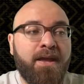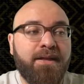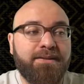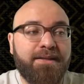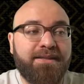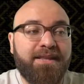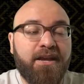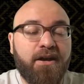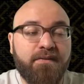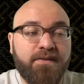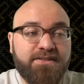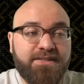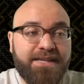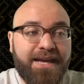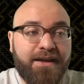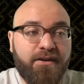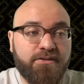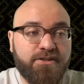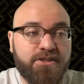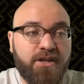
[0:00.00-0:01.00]
They take on the
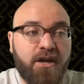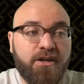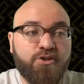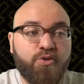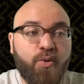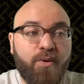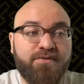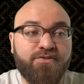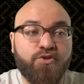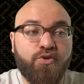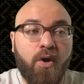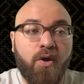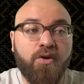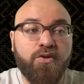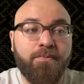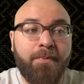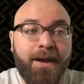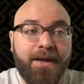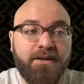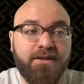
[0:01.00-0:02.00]
Seattle Seahawks, who have
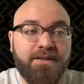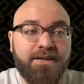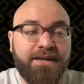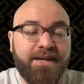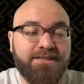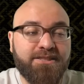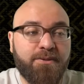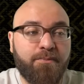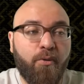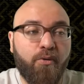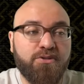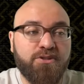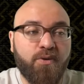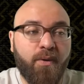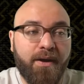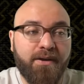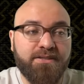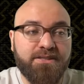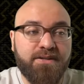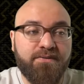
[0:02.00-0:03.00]
struggled mightily against opposing
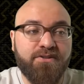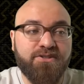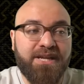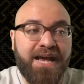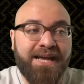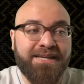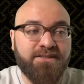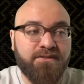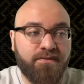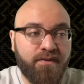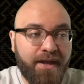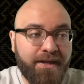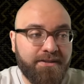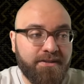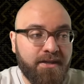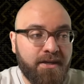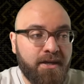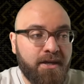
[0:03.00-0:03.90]
wide receivers as of late.